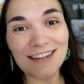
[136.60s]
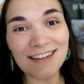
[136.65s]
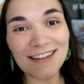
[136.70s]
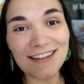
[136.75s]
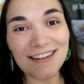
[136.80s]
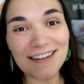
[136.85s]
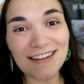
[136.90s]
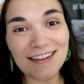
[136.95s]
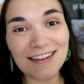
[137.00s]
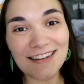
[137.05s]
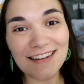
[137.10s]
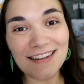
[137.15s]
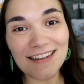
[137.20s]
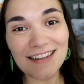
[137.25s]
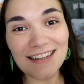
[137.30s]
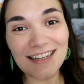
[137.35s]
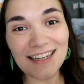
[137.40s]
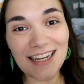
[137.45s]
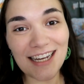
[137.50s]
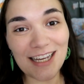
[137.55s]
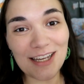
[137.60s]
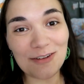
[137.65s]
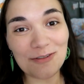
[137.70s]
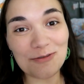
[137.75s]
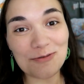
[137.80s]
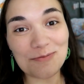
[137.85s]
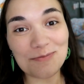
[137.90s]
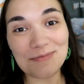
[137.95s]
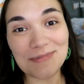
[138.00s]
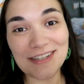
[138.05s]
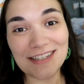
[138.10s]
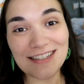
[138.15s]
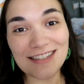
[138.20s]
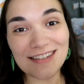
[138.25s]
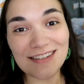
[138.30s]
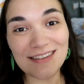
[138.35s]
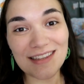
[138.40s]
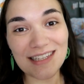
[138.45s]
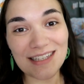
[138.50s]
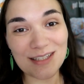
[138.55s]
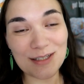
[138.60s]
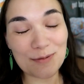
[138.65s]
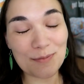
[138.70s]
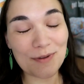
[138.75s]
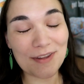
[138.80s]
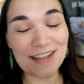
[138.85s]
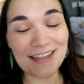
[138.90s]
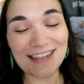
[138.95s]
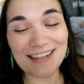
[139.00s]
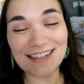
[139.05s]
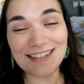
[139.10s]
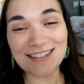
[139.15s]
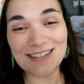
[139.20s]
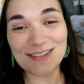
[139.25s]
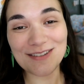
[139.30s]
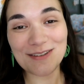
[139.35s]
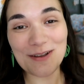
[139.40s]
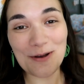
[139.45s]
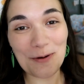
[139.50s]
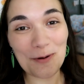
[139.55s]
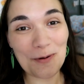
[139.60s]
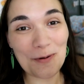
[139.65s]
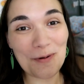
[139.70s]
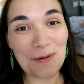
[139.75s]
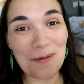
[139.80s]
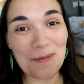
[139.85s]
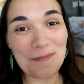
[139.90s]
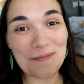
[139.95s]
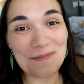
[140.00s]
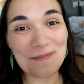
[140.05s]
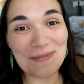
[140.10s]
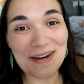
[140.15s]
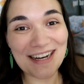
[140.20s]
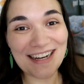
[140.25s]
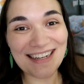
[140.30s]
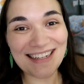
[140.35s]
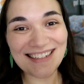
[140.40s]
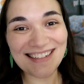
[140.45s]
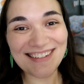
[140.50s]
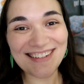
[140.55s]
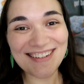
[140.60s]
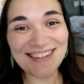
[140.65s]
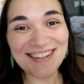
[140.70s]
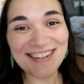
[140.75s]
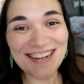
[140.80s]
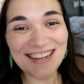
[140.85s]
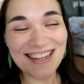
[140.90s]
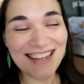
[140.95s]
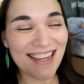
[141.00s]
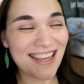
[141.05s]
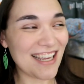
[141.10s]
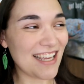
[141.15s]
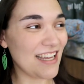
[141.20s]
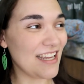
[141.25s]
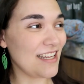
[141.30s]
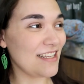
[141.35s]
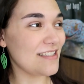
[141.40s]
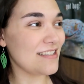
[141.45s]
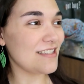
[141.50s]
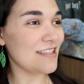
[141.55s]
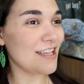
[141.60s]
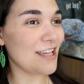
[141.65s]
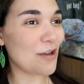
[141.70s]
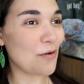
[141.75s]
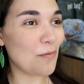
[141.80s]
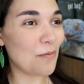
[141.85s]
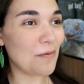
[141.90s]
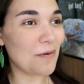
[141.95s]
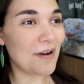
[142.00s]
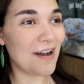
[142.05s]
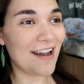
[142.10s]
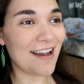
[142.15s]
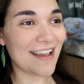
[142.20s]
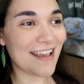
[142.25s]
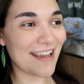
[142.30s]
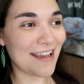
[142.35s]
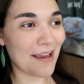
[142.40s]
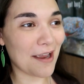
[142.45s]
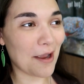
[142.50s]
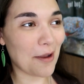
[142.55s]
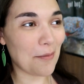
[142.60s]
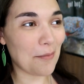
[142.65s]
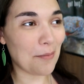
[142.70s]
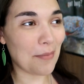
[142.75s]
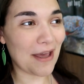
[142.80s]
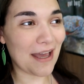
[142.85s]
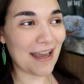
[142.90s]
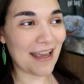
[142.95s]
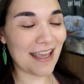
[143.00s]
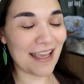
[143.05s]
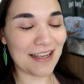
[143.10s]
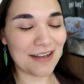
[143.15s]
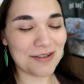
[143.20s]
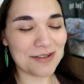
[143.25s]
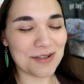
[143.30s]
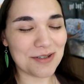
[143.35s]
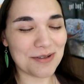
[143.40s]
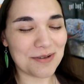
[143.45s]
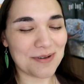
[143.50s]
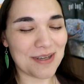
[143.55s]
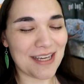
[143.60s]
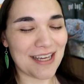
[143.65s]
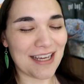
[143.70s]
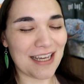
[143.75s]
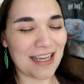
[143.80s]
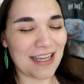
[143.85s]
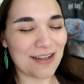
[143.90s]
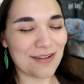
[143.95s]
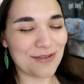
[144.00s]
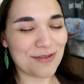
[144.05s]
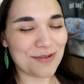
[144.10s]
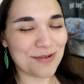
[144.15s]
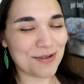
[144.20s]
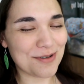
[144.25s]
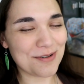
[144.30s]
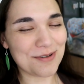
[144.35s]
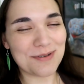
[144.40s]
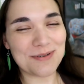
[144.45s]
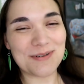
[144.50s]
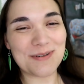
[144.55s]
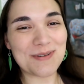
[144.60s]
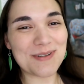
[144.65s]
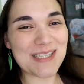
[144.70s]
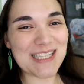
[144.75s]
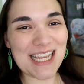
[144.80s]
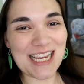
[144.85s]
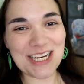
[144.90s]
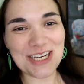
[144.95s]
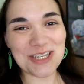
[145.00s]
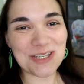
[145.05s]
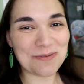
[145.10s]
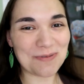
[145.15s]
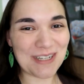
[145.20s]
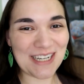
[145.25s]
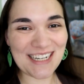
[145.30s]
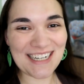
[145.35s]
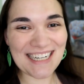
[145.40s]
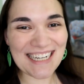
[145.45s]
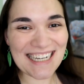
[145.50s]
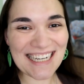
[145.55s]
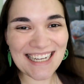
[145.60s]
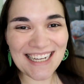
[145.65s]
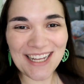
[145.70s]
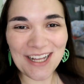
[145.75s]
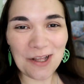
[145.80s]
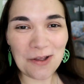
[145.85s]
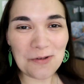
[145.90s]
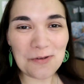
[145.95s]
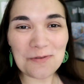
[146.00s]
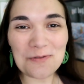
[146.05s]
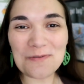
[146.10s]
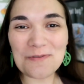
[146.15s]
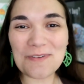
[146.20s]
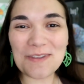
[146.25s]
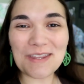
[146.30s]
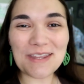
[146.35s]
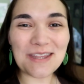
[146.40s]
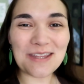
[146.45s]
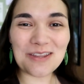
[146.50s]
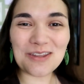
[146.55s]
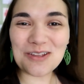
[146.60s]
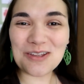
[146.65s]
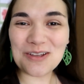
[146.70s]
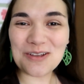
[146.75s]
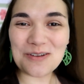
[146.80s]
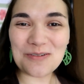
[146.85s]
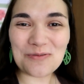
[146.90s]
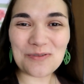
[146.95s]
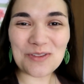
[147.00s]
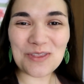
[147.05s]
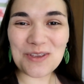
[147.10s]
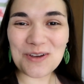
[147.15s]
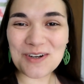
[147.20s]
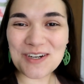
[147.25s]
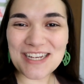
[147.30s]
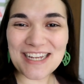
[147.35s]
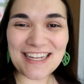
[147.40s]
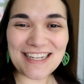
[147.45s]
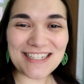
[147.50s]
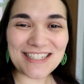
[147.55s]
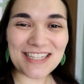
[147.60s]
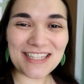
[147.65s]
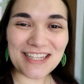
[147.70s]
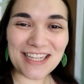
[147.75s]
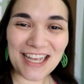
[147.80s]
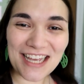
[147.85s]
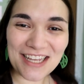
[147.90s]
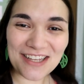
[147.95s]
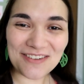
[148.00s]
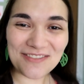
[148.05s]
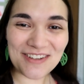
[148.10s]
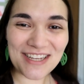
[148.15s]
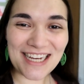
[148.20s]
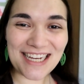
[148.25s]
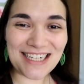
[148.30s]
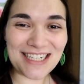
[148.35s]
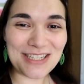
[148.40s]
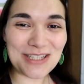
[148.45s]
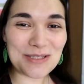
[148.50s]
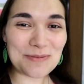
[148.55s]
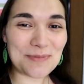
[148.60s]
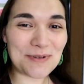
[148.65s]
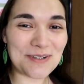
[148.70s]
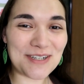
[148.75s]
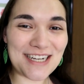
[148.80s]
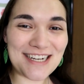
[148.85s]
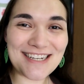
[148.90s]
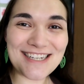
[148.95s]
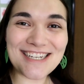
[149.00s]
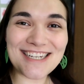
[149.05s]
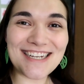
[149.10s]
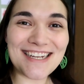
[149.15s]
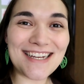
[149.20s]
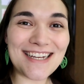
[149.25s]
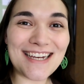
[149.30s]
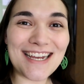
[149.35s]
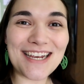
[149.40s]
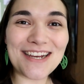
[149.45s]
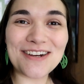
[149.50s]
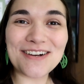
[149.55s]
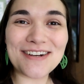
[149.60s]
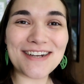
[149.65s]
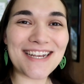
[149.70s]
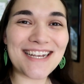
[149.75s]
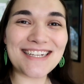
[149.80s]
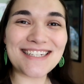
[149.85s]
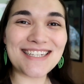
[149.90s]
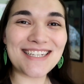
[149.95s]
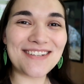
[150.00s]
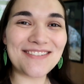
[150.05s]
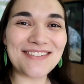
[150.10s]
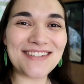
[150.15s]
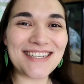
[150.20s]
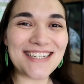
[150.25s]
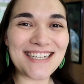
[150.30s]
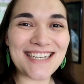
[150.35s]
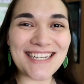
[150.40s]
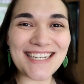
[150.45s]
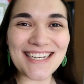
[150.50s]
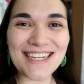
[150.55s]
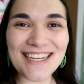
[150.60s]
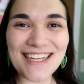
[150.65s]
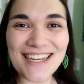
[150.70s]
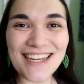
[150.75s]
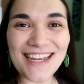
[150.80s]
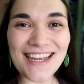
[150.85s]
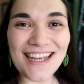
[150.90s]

I have missed this place so much. It's like walking back into a true sanctuary filled with your guys' love and inspiration and creativity